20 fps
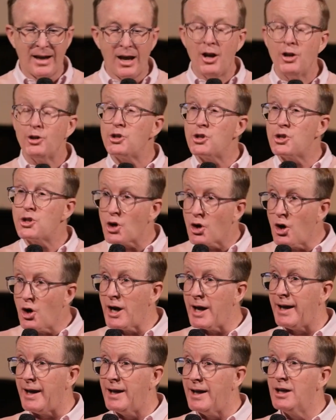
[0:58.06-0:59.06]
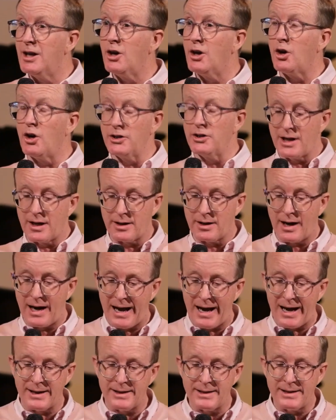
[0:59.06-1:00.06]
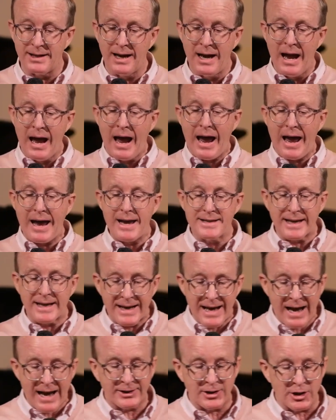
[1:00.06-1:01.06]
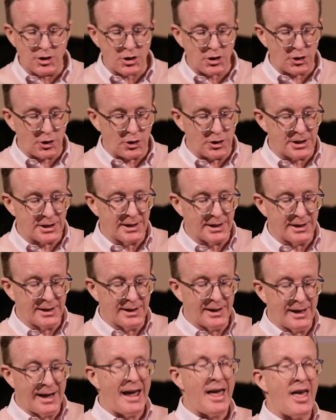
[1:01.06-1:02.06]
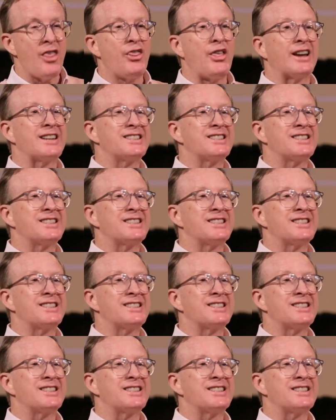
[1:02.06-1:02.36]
Joy, on the other hand, is an attitude that